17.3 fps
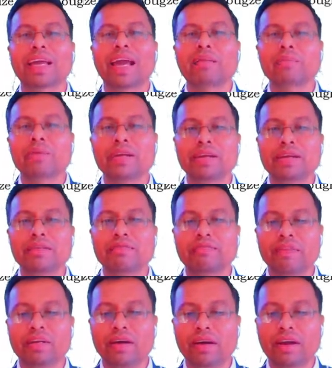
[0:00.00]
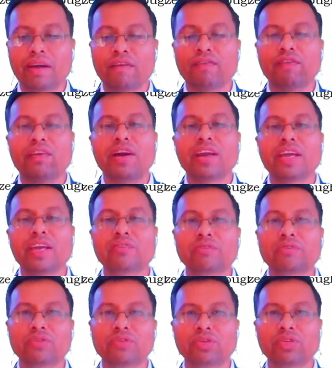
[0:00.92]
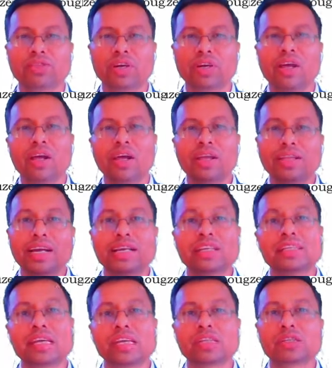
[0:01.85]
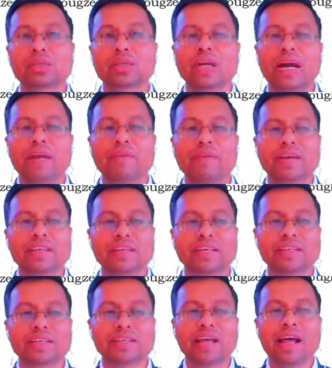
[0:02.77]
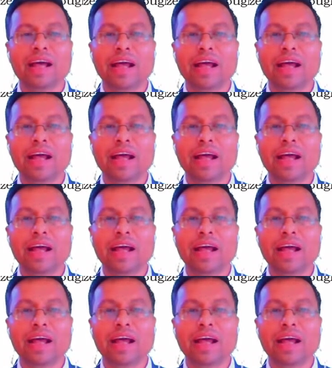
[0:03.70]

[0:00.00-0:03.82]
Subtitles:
can be referred in future. That is also the advantage.